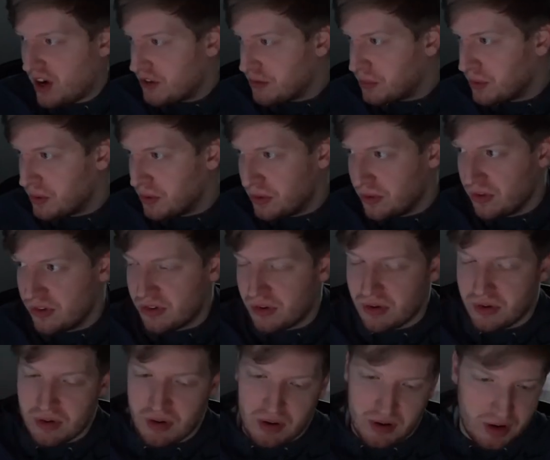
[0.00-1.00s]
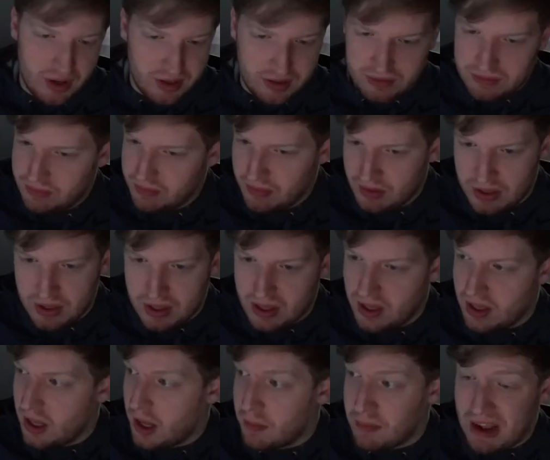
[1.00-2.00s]
pulls or on
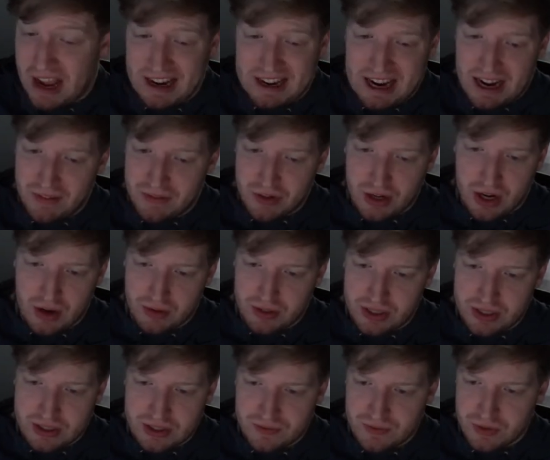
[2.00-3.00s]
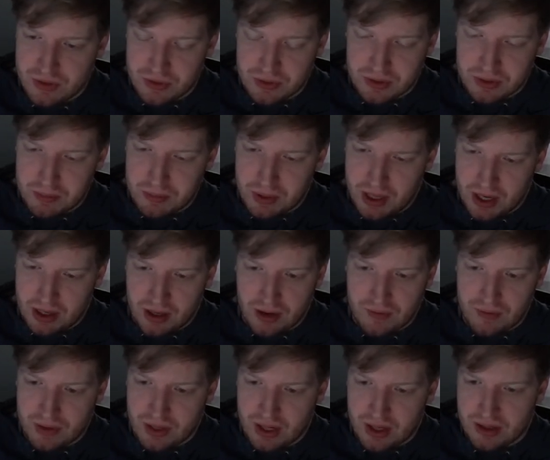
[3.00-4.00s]
a pack after Halkias if you're doing a pack
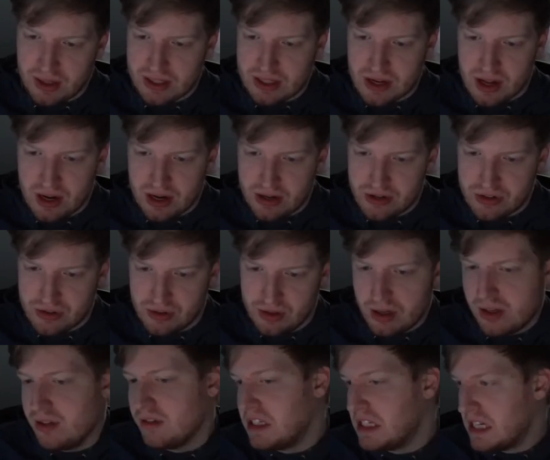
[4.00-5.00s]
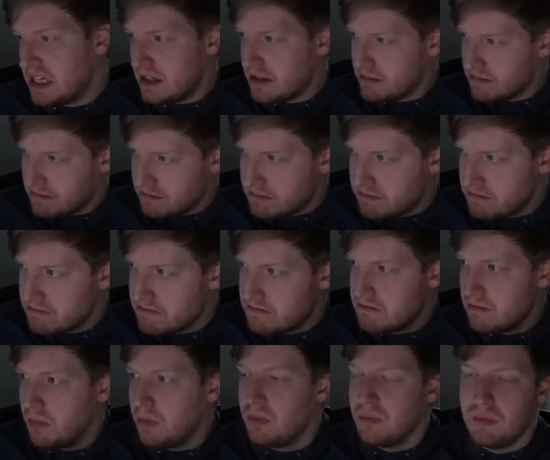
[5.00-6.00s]
after that. That's not Echelon.
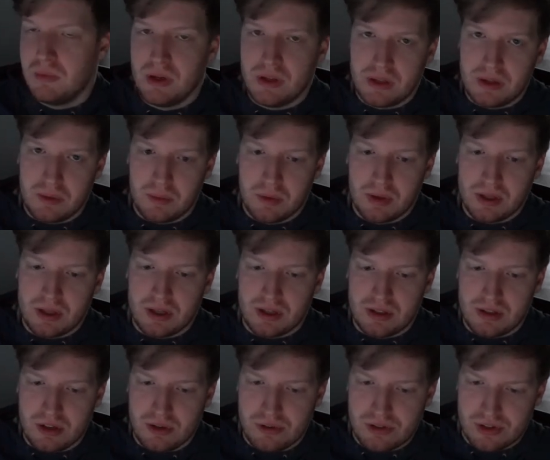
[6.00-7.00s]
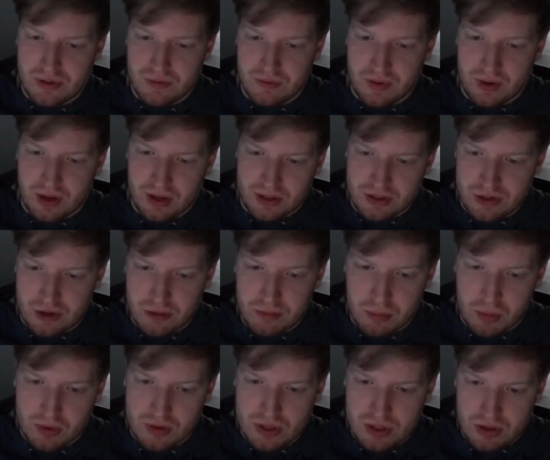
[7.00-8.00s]
Really, really good use of
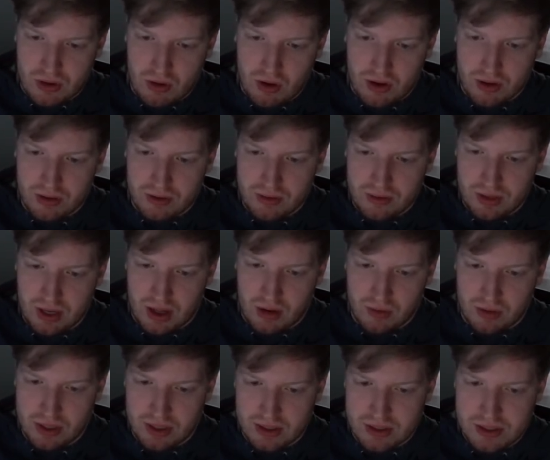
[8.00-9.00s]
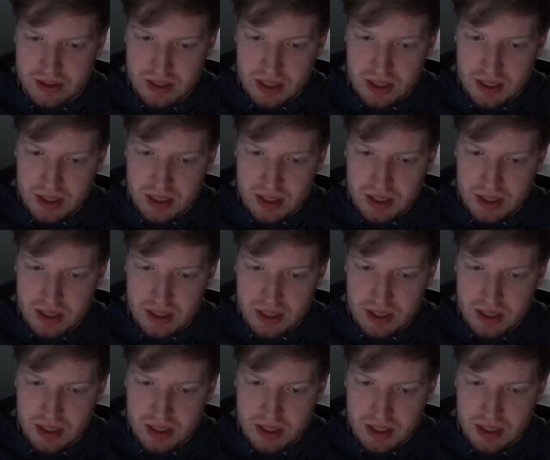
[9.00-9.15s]
Stoneborns on Halkias.